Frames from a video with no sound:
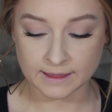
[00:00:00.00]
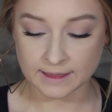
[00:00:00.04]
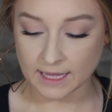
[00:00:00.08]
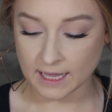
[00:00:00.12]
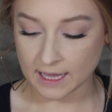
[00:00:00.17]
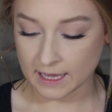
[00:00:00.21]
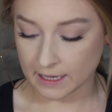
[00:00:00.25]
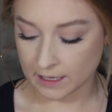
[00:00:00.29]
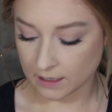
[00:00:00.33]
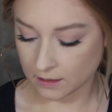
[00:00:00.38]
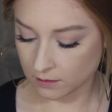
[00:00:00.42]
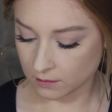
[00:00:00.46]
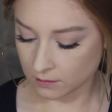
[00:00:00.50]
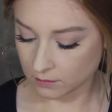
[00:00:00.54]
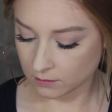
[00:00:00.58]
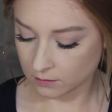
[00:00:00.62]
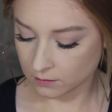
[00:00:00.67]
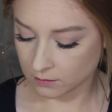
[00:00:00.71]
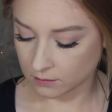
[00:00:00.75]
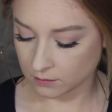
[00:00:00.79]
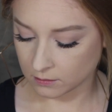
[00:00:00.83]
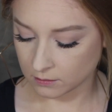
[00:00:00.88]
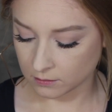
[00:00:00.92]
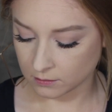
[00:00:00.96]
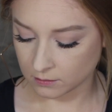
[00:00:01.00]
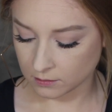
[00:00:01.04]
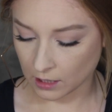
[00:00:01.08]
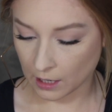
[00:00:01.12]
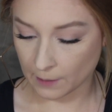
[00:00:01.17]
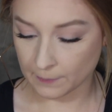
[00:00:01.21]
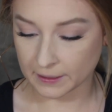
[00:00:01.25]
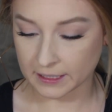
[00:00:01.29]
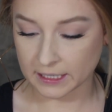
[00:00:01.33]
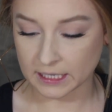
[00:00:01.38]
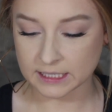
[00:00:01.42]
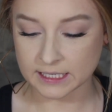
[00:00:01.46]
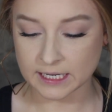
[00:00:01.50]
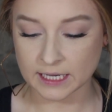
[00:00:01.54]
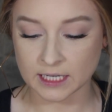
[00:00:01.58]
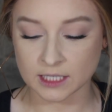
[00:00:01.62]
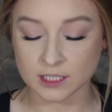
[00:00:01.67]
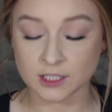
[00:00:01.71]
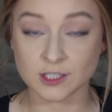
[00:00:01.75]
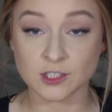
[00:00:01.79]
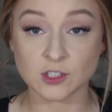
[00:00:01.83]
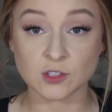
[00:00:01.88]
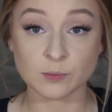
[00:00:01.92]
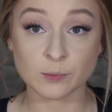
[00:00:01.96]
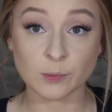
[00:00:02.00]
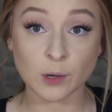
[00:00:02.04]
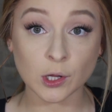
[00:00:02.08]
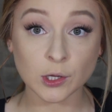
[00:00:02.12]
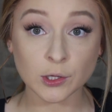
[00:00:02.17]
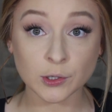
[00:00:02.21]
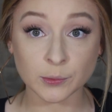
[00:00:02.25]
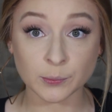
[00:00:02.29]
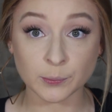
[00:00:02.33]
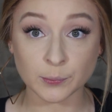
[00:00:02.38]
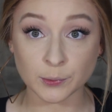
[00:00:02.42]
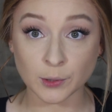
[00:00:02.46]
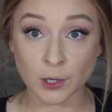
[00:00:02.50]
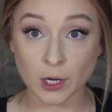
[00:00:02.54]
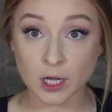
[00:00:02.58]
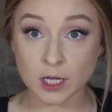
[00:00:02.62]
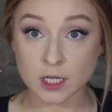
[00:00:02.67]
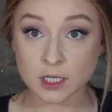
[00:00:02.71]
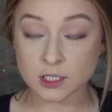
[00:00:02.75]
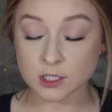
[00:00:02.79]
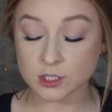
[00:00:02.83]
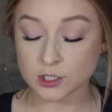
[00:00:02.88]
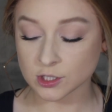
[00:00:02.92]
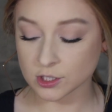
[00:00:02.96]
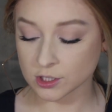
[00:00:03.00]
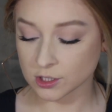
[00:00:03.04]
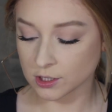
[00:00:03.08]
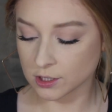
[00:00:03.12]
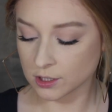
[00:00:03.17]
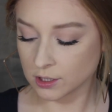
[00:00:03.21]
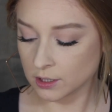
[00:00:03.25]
Then I'm gonna take a smaller brush.